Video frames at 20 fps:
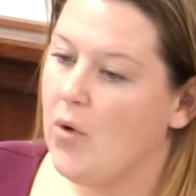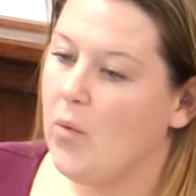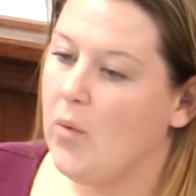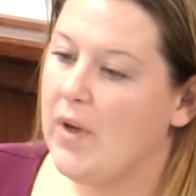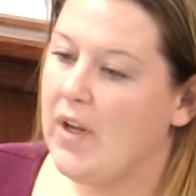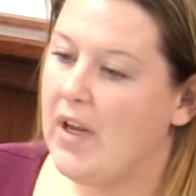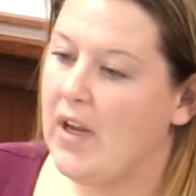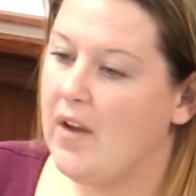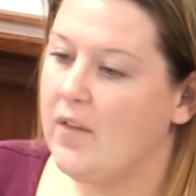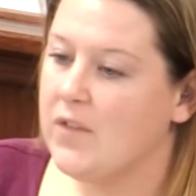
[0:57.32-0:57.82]

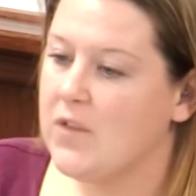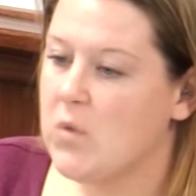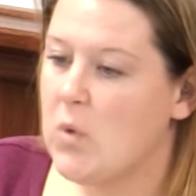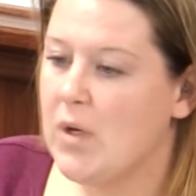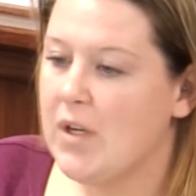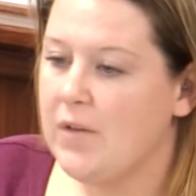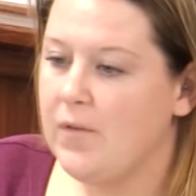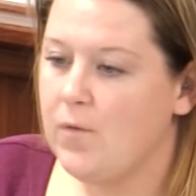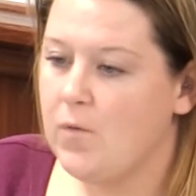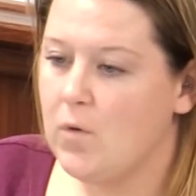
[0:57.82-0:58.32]
We have
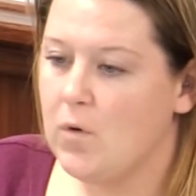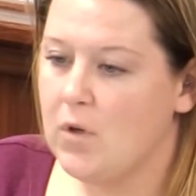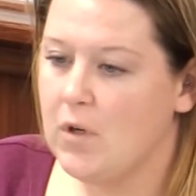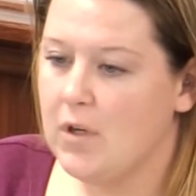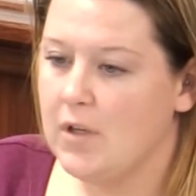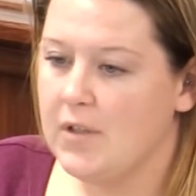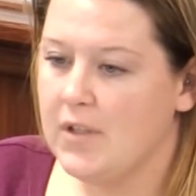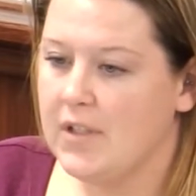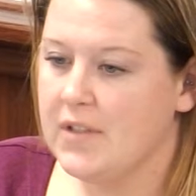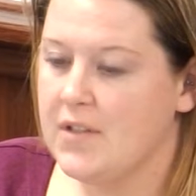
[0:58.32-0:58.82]

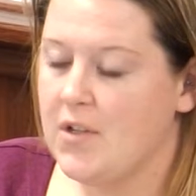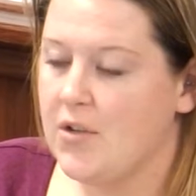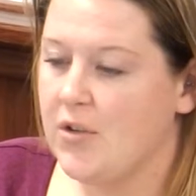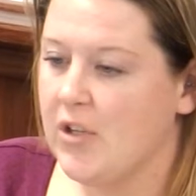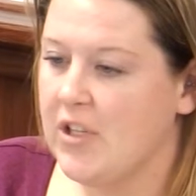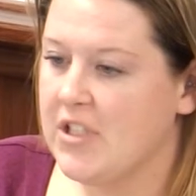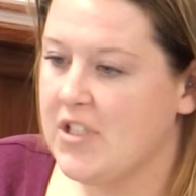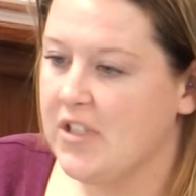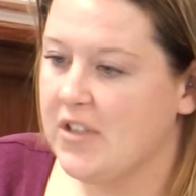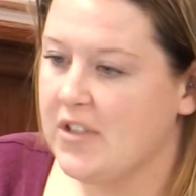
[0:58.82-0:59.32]
24
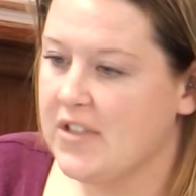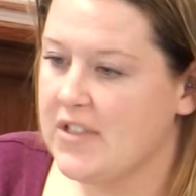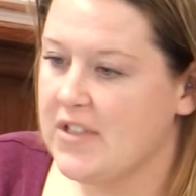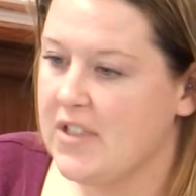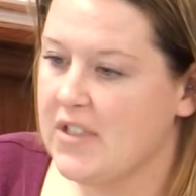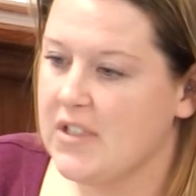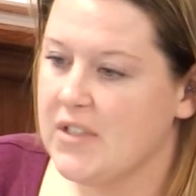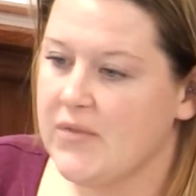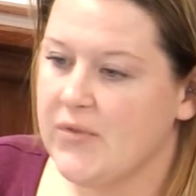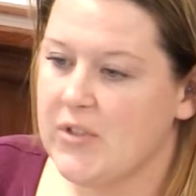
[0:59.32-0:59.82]
exoneration
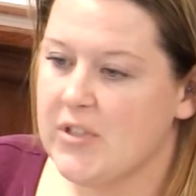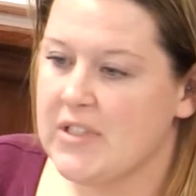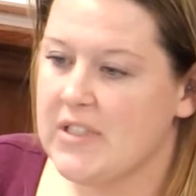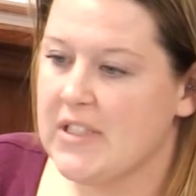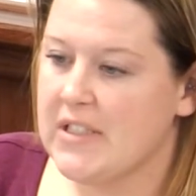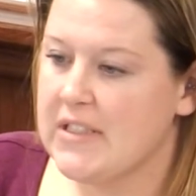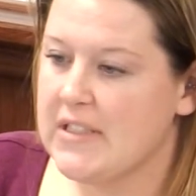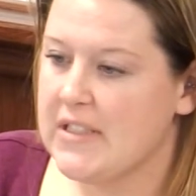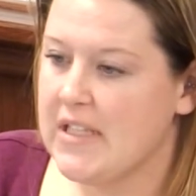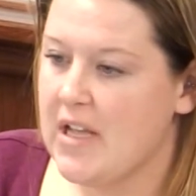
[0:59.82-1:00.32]
listings for
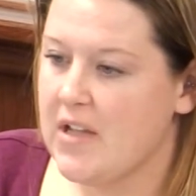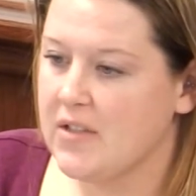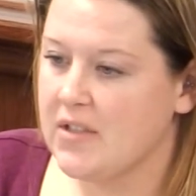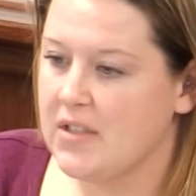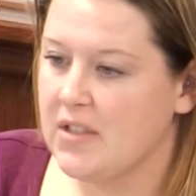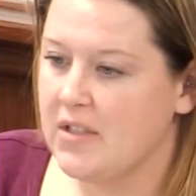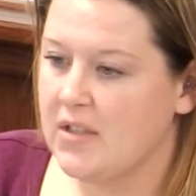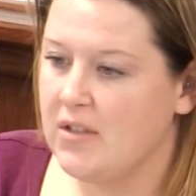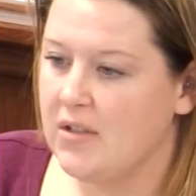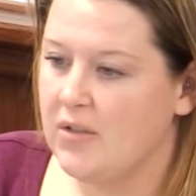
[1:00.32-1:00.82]

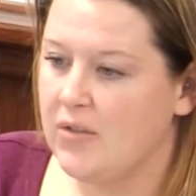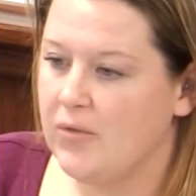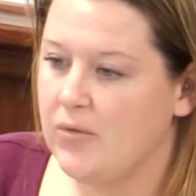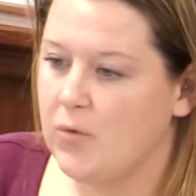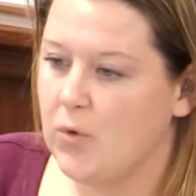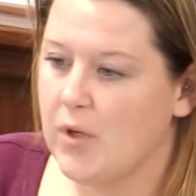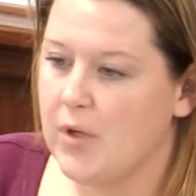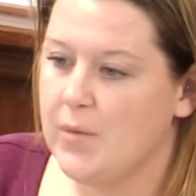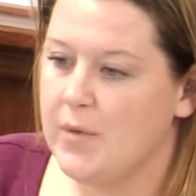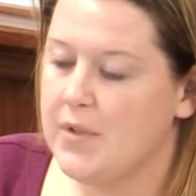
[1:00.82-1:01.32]

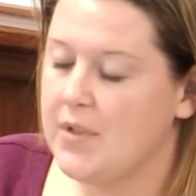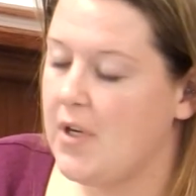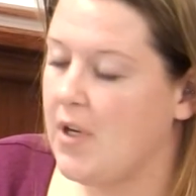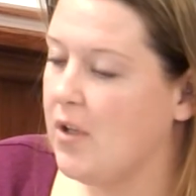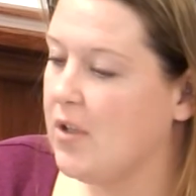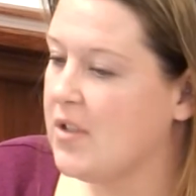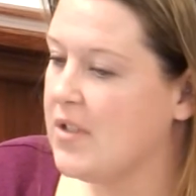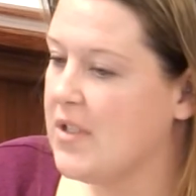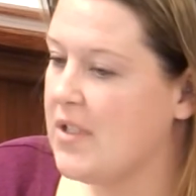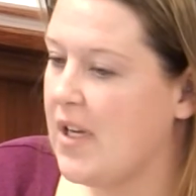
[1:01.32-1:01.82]

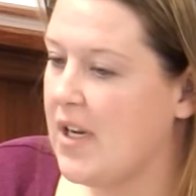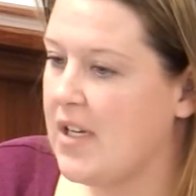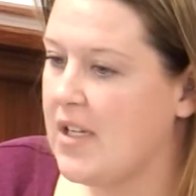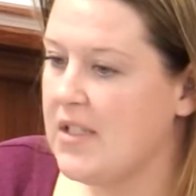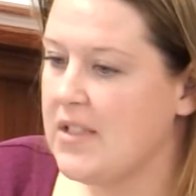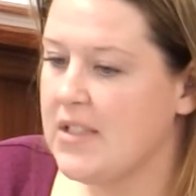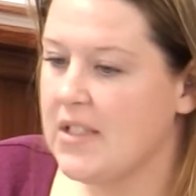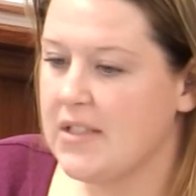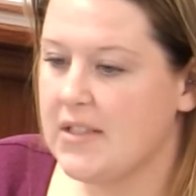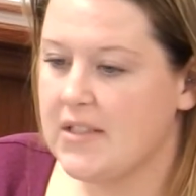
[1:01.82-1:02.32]

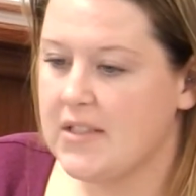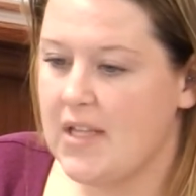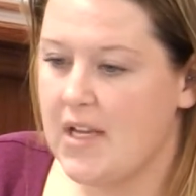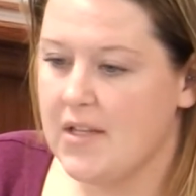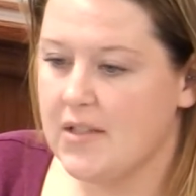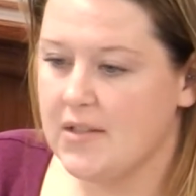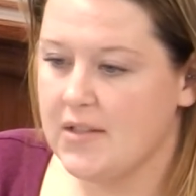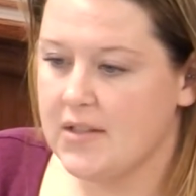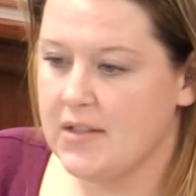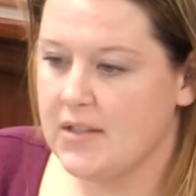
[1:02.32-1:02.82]

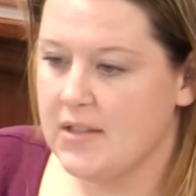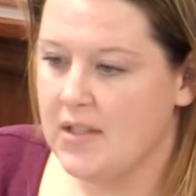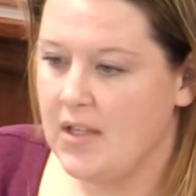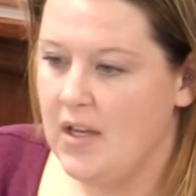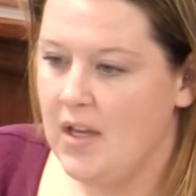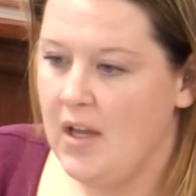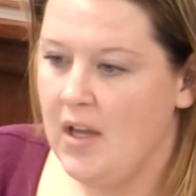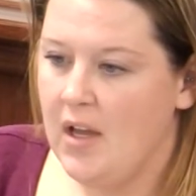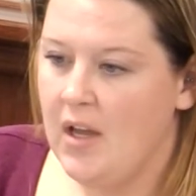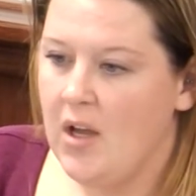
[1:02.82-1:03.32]
$6,041.96.
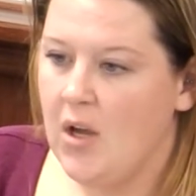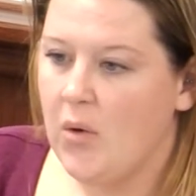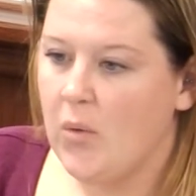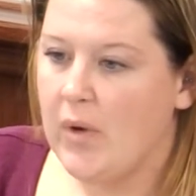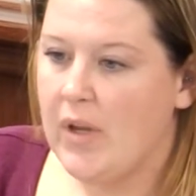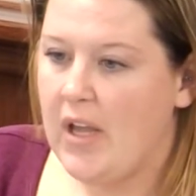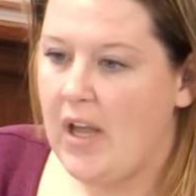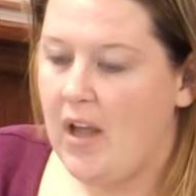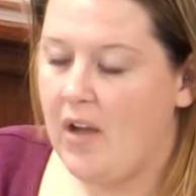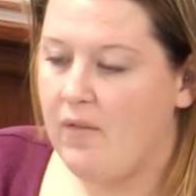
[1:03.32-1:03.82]

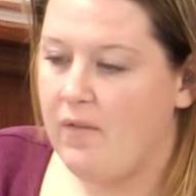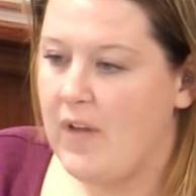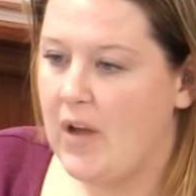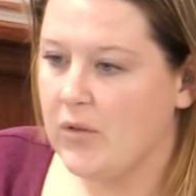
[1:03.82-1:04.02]
We have